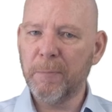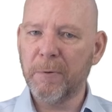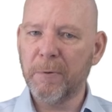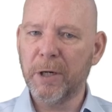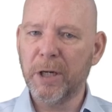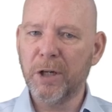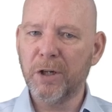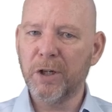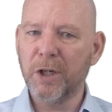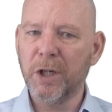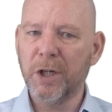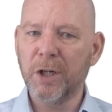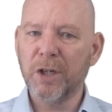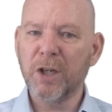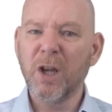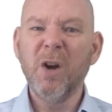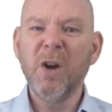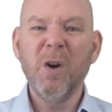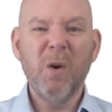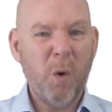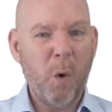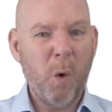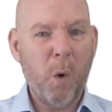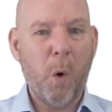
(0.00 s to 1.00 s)
breaches
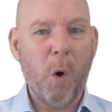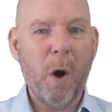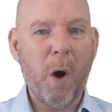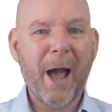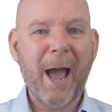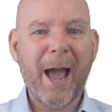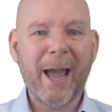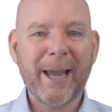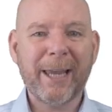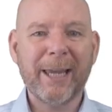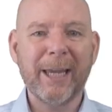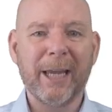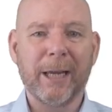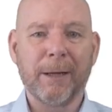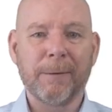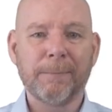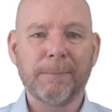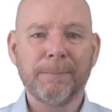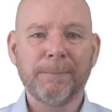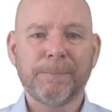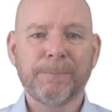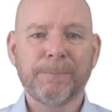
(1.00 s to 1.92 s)
or hacking.